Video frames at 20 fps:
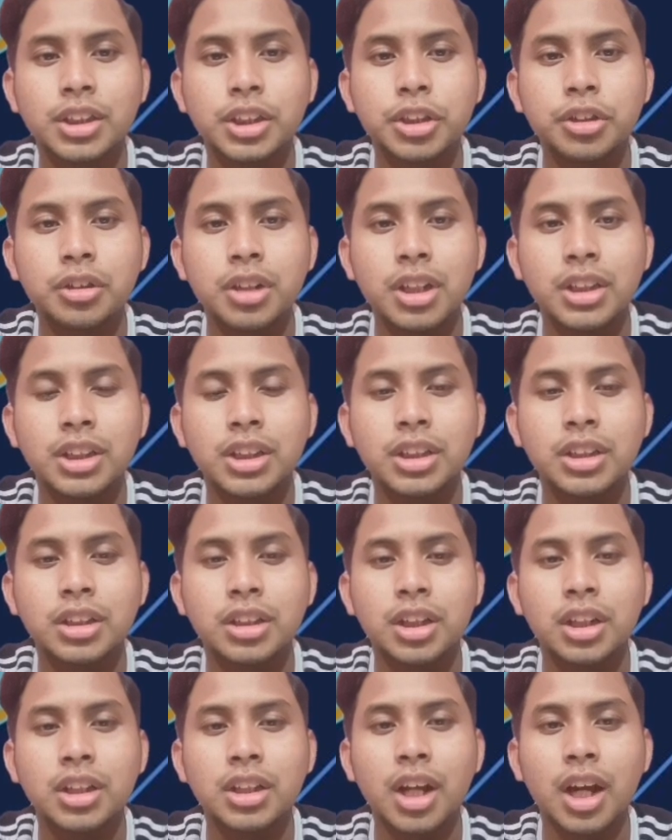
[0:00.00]

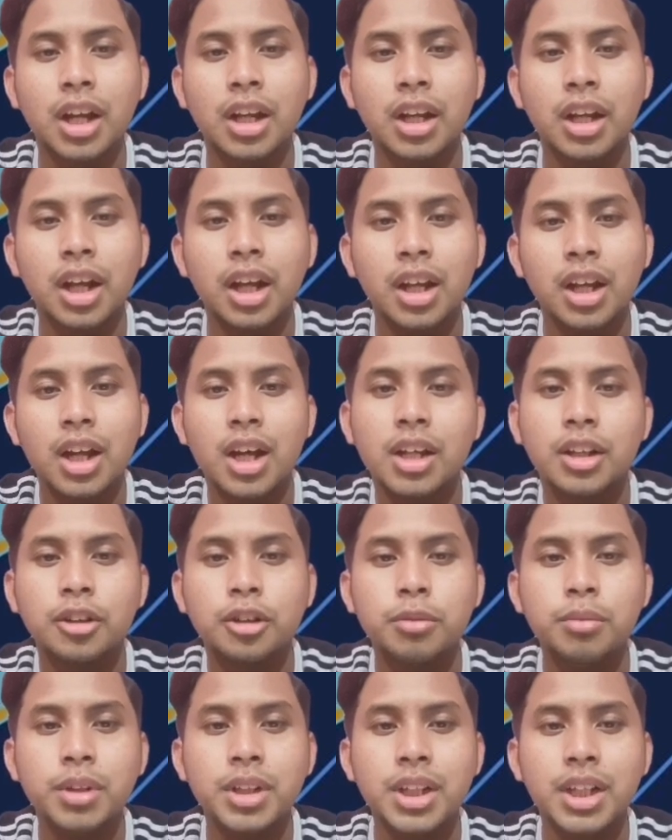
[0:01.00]
geoengineering technique
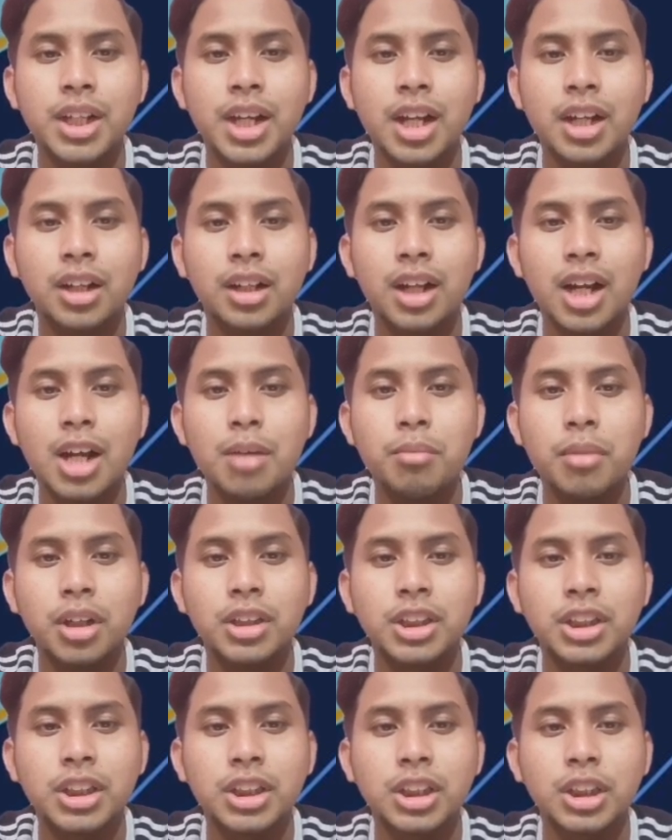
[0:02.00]
to mitigate
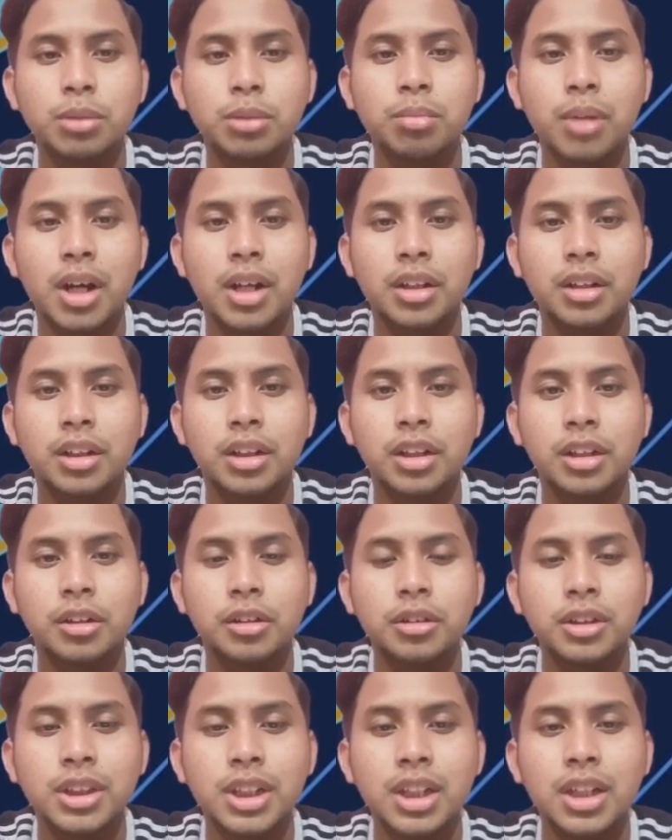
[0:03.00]
climate change by
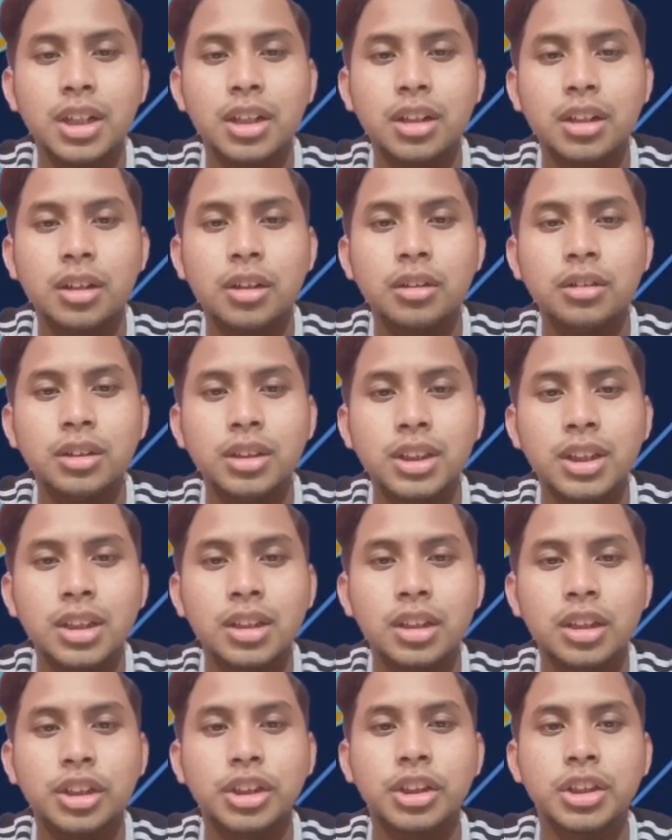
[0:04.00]
reducing the
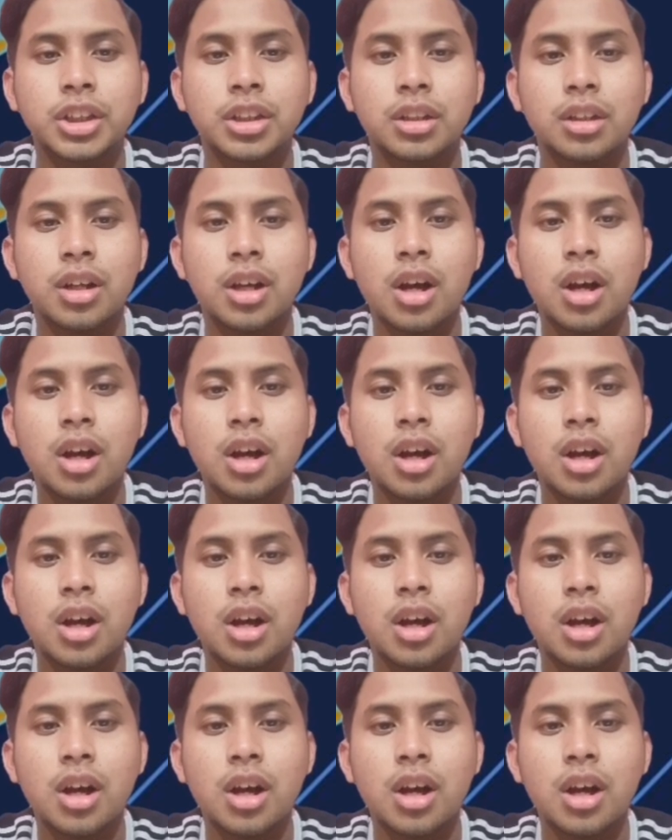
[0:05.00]
concentration